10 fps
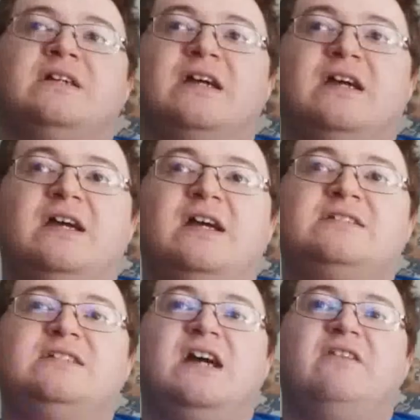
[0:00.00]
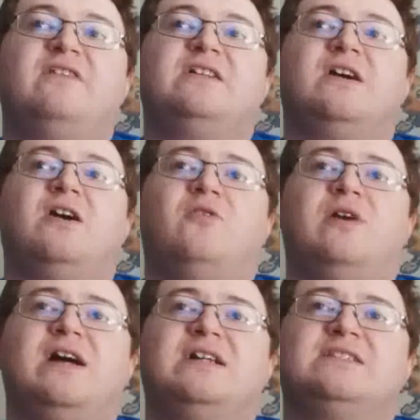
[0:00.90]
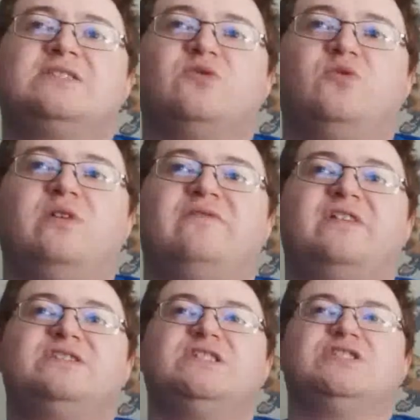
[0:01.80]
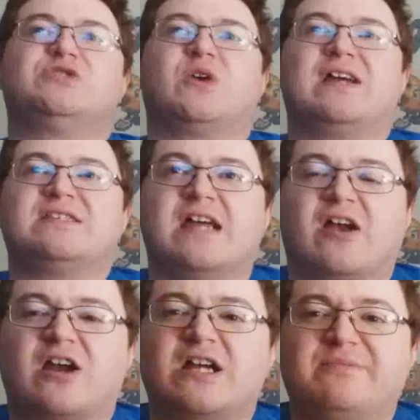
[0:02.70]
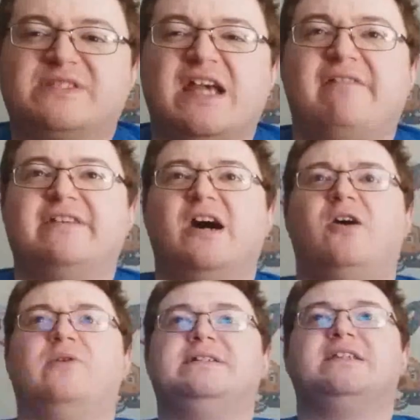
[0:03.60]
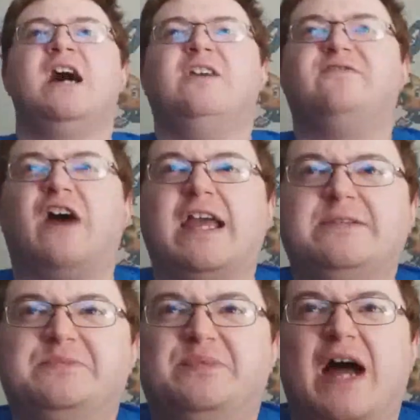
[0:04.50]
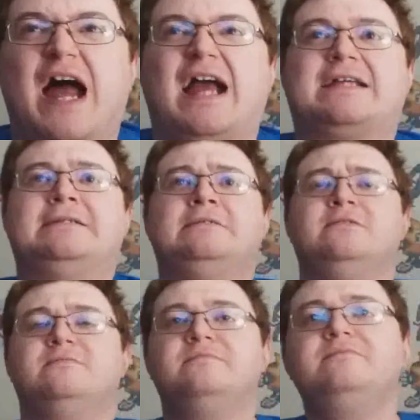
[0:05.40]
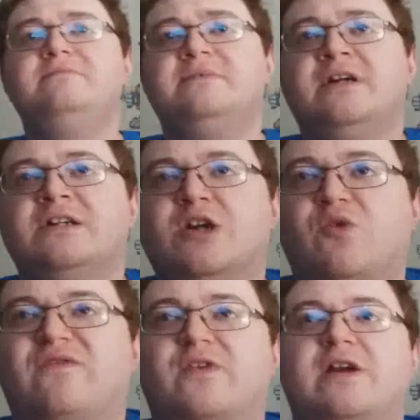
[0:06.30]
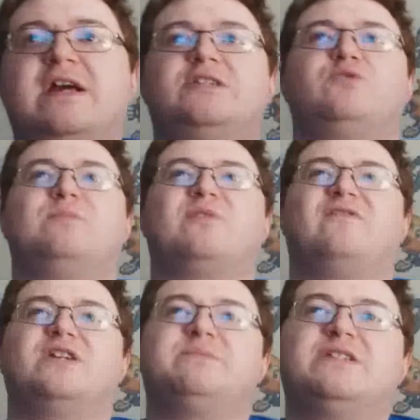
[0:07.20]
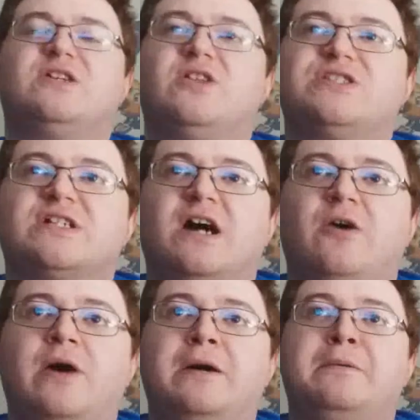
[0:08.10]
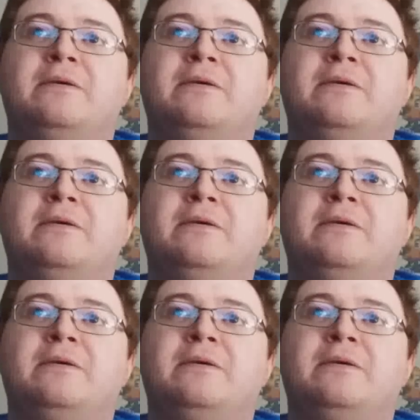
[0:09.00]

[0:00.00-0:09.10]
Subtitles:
And Kevin Owens. Ooh, a vicious strike there. Here comes Kevin Owens fighting back. Going for an Irish whip reversed by Solo Sikoa.